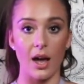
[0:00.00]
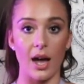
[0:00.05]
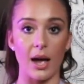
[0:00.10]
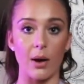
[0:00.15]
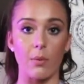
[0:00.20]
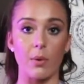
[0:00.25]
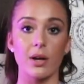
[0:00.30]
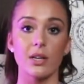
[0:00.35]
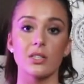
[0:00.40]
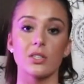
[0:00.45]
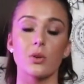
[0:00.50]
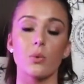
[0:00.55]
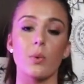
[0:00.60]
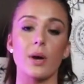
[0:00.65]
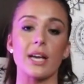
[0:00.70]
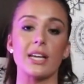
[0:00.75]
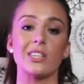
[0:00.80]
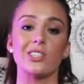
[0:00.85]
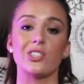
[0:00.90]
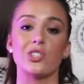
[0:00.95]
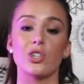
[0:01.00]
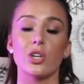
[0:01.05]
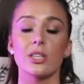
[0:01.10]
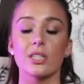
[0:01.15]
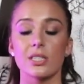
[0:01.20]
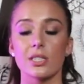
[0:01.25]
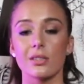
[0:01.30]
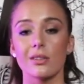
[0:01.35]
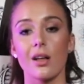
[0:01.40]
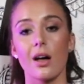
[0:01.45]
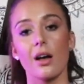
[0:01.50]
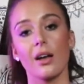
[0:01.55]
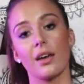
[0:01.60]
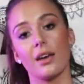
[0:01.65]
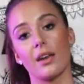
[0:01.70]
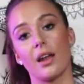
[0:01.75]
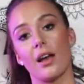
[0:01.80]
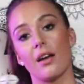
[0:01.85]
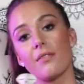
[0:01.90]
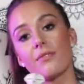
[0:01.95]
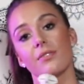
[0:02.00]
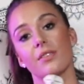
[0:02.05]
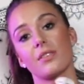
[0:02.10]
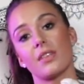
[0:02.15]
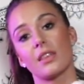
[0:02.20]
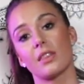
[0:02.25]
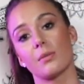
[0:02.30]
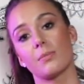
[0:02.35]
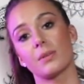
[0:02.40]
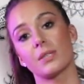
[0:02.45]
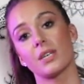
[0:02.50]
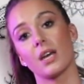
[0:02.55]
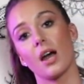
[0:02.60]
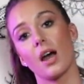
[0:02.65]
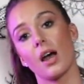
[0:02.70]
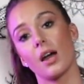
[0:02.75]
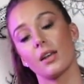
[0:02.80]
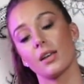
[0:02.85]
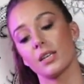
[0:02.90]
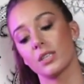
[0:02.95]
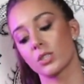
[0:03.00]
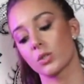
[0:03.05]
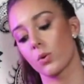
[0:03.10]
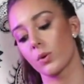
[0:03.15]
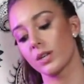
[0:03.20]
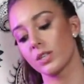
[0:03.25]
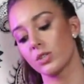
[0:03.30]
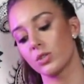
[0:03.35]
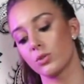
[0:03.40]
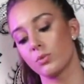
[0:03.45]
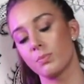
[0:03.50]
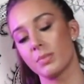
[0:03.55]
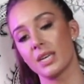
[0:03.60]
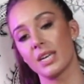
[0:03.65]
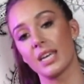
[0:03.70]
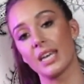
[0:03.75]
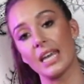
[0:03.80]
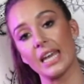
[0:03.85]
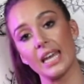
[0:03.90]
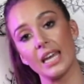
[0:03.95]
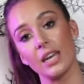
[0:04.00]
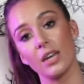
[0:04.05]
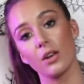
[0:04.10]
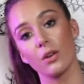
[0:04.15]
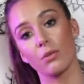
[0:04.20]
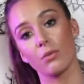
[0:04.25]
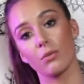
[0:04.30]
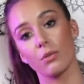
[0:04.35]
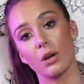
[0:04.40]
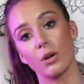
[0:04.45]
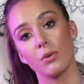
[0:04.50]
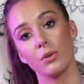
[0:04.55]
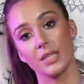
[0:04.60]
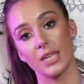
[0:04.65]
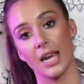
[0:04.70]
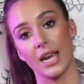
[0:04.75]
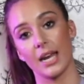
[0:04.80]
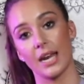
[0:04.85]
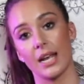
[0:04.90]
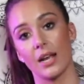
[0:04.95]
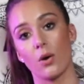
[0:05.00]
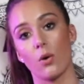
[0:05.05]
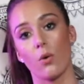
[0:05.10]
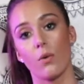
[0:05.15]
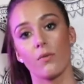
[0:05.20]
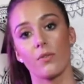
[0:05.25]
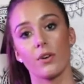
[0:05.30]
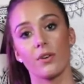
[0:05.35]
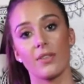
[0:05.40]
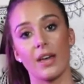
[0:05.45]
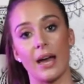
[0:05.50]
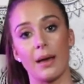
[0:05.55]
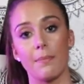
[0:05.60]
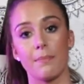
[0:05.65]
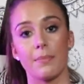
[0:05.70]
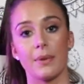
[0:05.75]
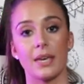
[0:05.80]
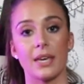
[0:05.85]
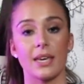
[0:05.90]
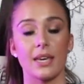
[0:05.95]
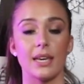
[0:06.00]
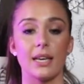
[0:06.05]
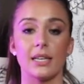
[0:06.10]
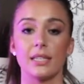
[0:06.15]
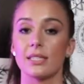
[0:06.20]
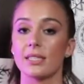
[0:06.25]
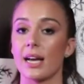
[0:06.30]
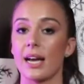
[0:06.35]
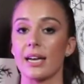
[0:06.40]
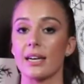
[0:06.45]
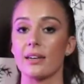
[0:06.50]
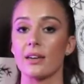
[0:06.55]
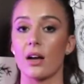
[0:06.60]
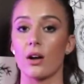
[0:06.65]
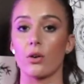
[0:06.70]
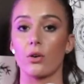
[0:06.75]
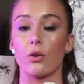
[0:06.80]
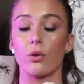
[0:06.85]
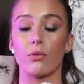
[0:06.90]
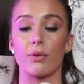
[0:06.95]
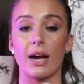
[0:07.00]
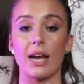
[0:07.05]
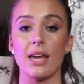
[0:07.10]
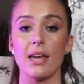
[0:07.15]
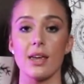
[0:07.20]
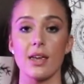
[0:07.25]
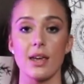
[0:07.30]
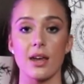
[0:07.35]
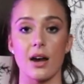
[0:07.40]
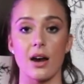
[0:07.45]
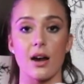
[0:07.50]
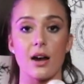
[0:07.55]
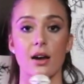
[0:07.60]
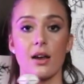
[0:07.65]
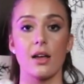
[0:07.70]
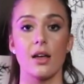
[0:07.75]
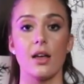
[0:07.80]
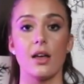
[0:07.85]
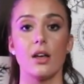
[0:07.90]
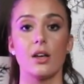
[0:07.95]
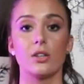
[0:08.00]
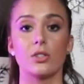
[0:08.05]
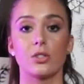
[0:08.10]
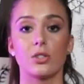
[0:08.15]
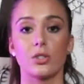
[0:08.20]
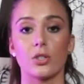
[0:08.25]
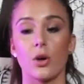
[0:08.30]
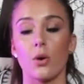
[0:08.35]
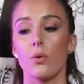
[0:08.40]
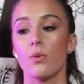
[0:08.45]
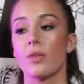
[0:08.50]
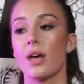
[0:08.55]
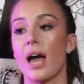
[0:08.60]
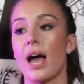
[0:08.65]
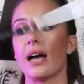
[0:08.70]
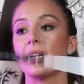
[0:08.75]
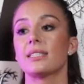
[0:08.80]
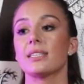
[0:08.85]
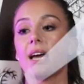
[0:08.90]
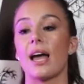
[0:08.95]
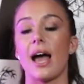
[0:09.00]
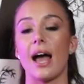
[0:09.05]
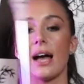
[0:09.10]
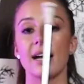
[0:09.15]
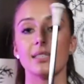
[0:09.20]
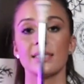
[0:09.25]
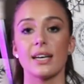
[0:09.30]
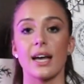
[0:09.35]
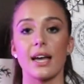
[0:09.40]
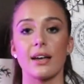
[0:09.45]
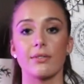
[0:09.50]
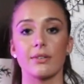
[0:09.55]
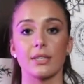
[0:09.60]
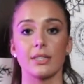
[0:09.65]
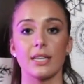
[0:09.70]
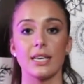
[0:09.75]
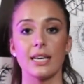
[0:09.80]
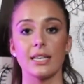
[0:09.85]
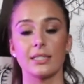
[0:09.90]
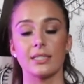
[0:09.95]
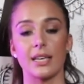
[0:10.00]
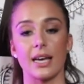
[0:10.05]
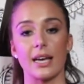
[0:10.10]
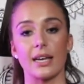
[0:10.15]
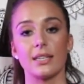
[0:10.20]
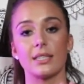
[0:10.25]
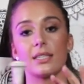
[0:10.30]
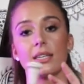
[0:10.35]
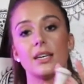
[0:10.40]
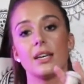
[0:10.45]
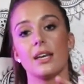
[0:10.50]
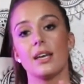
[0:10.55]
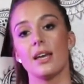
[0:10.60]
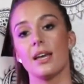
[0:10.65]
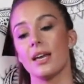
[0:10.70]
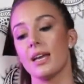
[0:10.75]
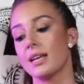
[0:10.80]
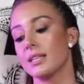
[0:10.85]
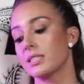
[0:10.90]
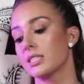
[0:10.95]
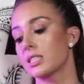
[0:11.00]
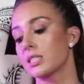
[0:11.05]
I want to wait just long enough that the baton is going to begin rotating over that pinky side knuckle right here, so that as I release it, it